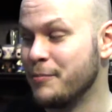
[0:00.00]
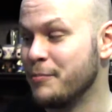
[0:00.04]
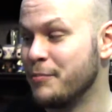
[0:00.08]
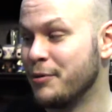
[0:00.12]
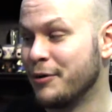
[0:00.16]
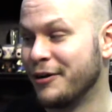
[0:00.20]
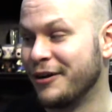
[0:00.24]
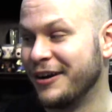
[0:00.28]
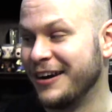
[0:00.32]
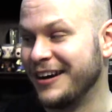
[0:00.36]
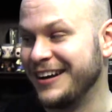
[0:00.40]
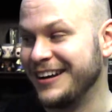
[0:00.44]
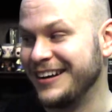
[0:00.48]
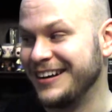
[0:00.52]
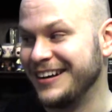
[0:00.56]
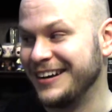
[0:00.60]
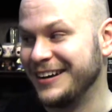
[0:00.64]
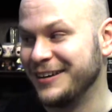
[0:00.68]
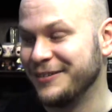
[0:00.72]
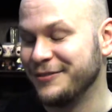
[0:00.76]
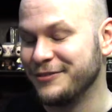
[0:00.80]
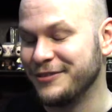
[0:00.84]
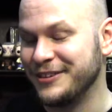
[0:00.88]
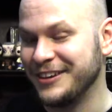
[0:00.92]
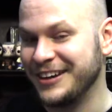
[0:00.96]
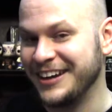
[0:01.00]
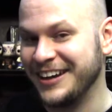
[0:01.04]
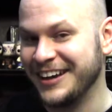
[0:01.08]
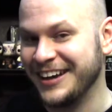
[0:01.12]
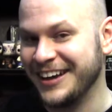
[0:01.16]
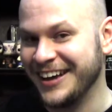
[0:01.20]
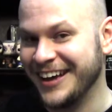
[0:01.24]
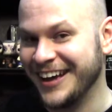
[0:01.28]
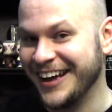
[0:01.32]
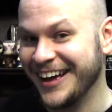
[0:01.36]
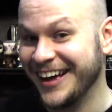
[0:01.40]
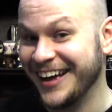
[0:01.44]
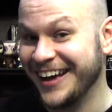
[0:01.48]
Pretty nifty.
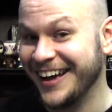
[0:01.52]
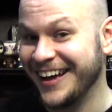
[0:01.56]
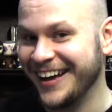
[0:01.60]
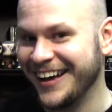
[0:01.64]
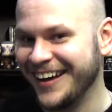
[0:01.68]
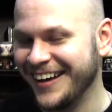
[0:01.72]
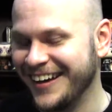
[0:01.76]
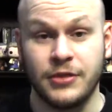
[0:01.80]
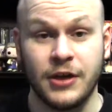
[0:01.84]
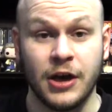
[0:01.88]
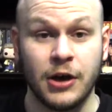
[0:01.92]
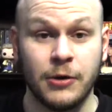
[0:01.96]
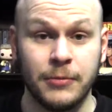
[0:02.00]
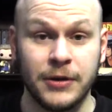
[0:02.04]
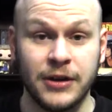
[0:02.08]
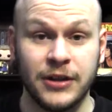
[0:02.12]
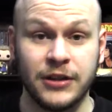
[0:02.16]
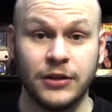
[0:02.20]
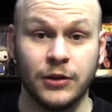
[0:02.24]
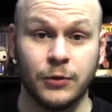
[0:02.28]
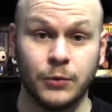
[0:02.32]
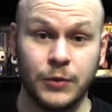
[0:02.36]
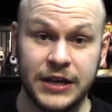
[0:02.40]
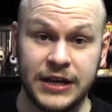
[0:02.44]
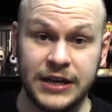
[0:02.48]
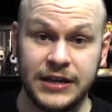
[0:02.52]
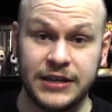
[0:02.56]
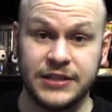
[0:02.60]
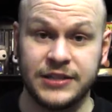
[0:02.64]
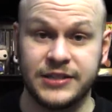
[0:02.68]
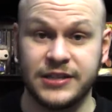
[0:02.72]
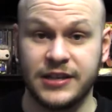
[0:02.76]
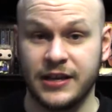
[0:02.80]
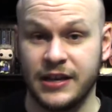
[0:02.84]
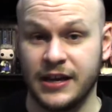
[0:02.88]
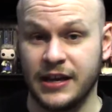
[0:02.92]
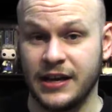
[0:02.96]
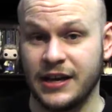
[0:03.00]
Thelma and
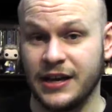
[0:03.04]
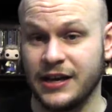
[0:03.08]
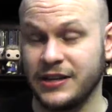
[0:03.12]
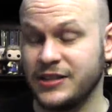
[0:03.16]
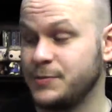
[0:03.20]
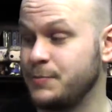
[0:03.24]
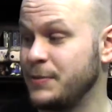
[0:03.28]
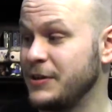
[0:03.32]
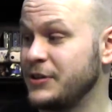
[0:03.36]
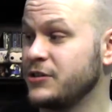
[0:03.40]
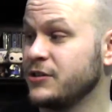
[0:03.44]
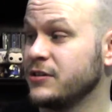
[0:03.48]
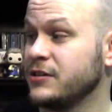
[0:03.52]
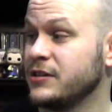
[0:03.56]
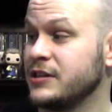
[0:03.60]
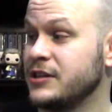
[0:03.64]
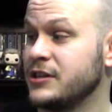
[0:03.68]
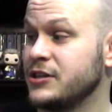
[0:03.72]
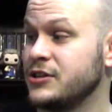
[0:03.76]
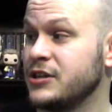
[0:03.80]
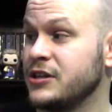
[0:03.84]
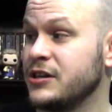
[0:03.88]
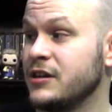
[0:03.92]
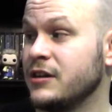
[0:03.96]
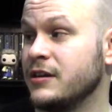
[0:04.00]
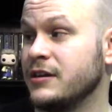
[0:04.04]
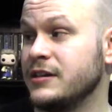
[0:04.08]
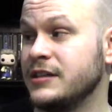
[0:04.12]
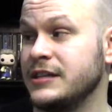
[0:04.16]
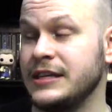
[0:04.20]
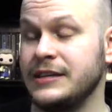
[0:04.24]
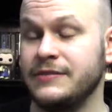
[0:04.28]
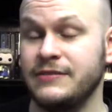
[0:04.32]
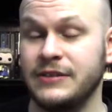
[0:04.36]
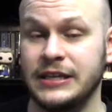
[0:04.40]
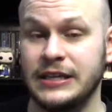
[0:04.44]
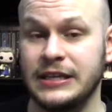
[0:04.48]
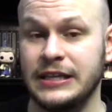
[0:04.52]
Louise, a special edition on
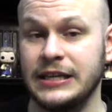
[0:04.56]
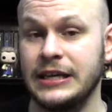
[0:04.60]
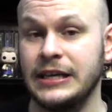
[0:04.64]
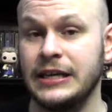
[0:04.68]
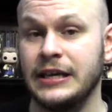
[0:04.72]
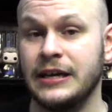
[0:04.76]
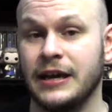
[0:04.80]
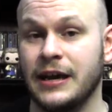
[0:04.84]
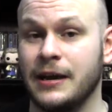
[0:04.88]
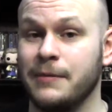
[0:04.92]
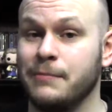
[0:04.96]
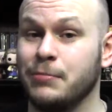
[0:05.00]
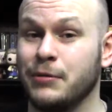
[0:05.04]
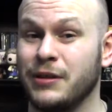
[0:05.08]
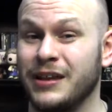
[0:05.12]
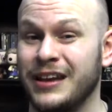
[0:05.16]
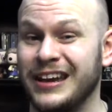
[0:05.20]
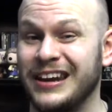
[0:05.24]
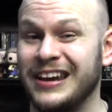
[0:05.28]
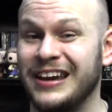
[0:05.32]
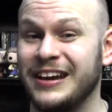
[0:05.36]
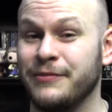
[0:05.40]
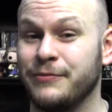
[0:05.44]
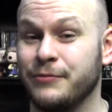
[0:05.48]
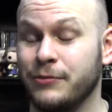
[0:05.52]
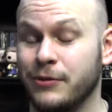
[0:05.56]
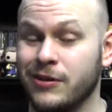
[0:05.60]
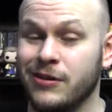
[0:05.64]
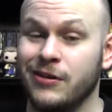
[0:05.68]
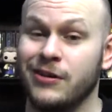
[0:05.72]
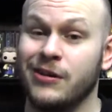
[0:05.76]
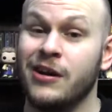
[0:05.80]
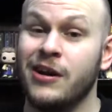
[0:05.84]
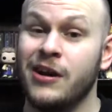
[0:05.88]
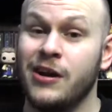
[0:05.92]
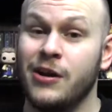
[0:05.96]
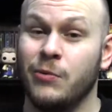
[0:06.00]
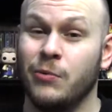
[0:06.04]
DVD. I'm planning
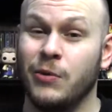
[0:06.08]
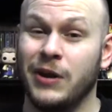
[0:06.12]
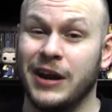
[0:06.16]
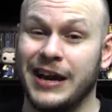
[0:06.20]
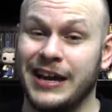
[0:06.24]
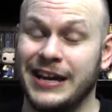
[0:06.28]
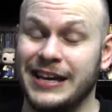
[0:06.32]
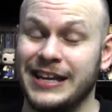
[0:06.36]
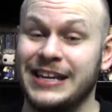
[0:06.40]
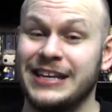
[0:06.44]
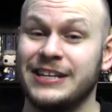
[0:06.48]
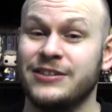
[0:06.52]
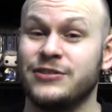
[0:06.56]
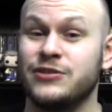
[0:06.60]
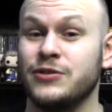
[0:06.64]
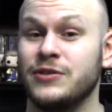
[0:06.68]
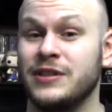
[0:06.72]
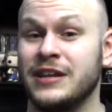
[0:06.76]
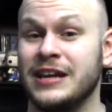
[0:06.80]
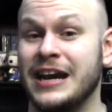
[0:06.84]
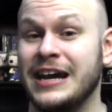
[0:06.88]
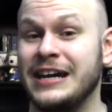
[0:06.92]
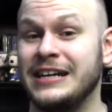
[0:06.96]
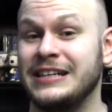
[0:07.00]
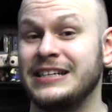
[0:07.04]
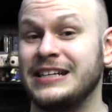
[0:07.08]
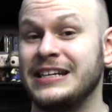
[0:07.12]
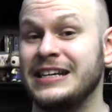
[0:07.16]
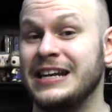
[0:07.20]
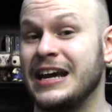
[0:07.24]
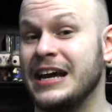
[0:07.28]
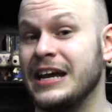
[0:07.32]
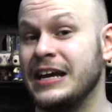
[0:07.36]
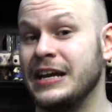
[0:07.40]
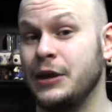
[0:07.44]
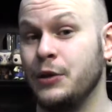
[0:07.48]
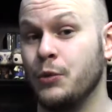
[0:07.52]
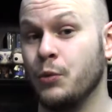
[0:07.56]
for when I get into the
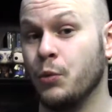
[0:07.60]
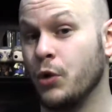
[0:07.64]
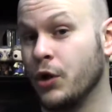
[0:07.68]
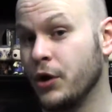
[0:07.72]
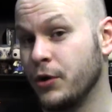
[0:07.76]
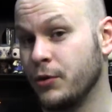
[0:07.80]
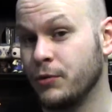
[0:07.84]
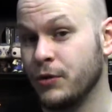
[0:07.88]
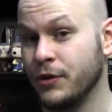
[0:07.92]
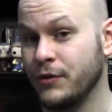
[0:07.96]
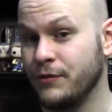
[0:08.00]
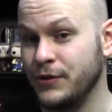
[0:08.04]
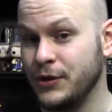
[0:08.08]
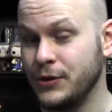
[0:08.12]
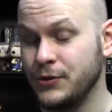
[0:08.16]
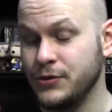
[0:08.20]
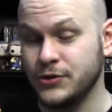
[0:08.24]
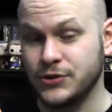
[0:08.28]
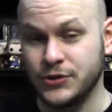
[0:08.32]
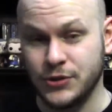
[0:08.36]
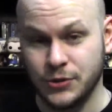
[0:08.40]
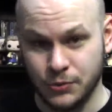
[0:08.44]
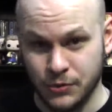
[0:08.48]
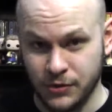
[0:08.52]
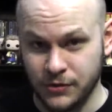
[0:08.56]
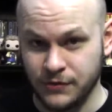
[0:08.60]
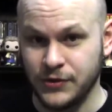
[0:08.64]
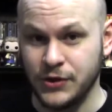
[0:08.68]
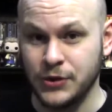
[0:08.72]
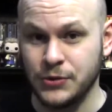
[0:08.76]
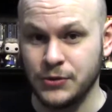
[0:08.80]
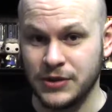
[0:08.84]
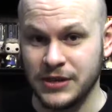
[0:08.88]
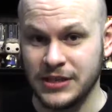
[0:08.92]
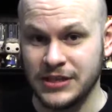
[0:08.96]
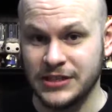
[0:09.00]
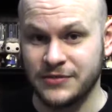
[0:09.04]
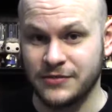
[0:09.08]
1991 reviews to
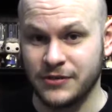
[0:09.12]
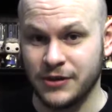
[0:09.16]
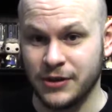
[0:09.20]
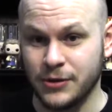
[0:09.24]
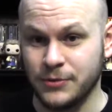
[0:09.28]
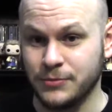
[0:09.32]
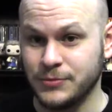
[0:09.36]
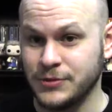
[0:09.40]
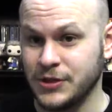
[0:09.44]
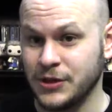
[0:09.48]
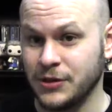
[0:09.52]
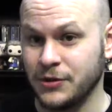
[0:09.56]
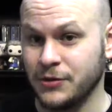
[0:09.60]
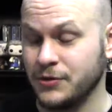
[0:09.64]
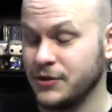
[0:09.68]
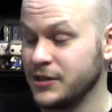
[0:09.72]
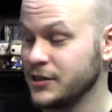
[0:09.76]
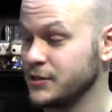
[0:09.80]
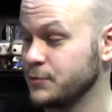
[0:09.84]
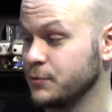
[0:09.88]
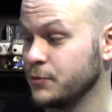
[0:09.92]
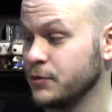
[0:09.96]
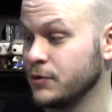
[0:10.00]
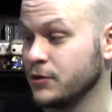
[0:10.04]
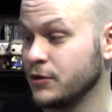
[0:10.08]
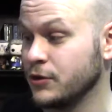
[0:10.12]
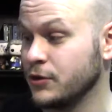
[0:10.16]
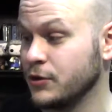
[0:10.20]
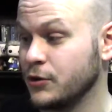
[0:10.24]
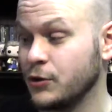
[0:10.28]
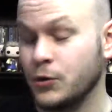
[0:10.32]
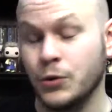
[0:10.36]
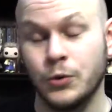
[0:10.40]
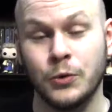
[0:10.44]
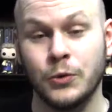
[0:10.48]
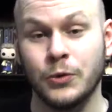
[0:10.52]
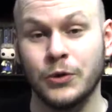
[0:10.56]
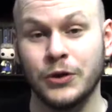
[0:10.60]
review this film, so this will
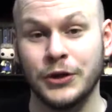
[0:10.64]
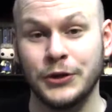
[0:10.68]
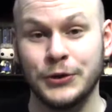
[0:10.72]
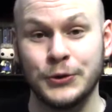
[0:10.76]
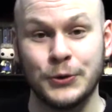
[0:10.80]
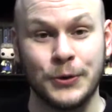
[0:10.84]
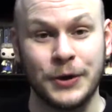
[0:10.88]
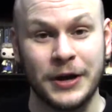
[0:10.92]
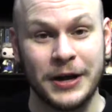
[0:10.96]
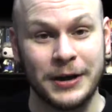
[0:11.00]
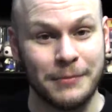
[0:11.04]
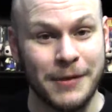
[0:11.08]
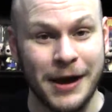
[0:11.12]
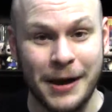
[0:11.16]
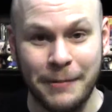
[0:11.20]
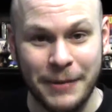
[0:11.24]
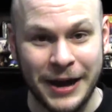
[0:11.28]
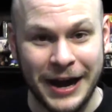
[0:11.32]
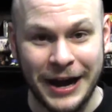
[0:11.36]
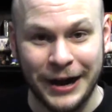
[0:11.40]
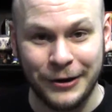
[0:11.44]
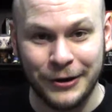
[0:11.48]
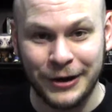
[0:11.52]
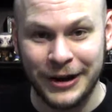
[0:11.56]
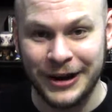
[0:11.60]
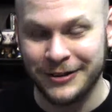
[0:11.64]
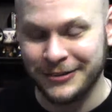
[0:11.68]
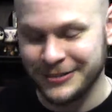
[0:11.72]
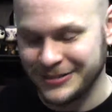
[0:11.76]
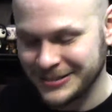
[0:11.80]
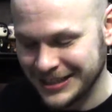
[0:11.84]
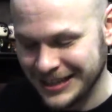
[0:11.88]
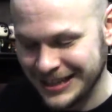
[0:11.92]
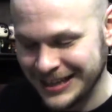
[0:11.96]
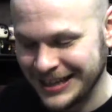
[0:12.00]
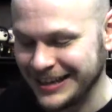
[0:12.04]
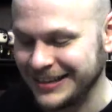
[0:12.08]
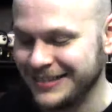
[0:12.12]
look cool adorning my
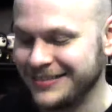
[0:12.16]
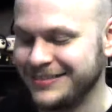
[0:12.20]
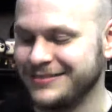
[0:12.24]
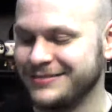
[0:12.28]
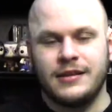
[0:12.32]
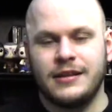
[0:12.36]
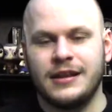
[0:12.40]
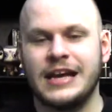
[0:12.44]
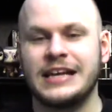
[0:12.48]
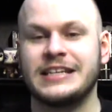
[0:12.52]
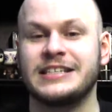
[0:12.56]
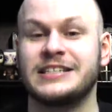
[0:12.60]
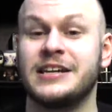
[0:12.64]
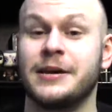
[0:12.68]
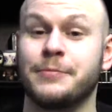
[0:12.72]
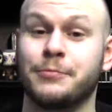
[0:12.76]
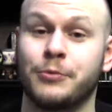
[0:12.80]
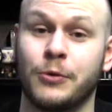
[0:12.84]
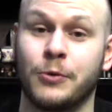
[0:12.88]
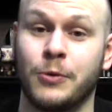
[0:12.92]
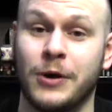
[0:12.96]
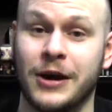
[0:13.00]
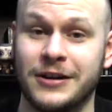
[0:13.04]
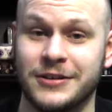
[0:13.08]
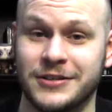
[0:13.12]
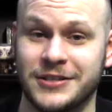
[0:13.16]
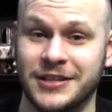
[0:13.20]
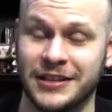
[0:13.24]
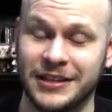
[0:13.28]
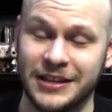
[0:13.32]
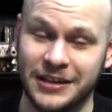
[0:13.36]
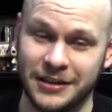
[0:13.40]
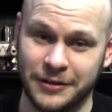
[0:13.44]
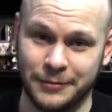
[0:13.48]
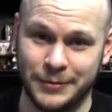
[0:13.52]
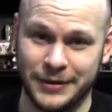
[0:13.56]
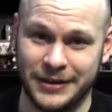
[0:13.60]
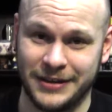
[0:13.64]
backgrounds again. Next up requires a
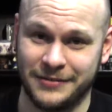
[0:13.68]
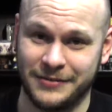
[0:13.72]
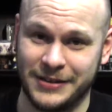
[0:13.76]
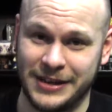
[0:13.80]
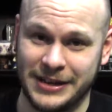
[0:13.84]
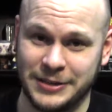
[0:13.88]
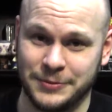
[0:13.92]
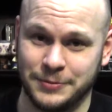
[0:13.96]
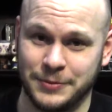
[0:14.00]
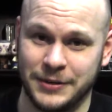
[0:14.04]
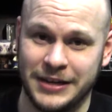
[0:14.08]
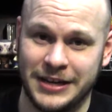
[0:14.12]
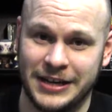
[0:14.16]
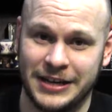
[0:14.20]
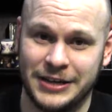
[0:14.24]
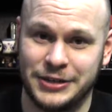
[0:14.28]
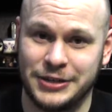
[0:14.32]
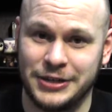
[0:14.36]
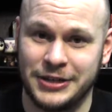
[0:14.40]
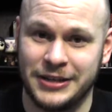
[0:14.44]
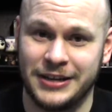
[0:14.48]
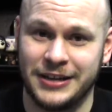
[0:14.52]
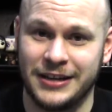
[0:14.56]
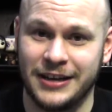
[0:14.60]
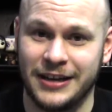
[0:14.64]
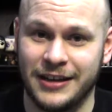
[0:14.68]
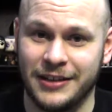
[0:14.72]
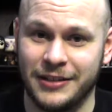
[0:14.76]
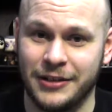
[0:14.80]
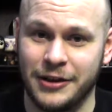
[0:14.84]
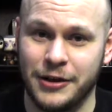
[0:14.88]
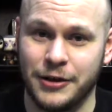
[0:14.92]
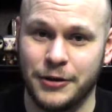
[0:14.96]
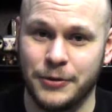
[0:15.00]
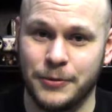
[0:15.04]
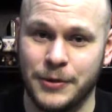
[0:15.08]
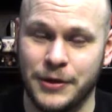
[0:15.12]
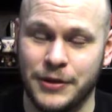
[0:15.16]
little bit of explanation.
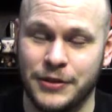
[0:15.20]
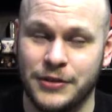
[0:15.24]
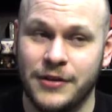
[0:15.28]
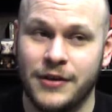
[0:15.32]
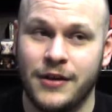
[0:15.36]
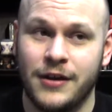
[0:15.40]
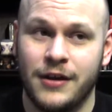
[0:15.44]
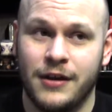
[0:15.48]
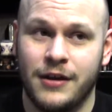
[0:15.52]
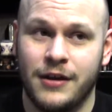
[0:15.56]
Along with